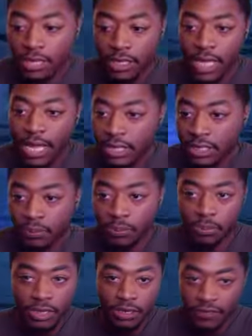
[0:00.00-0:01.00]
other guy's
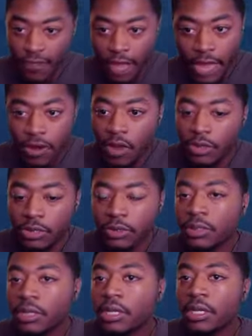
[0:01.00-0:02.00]
breathing fire on you,
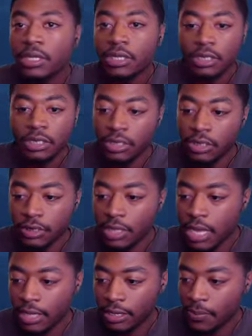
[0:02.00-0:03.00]
you're
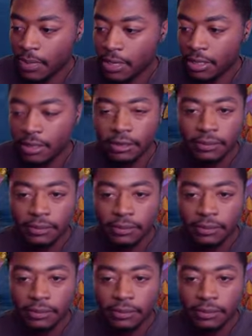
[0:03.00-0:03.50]
not gonna make it.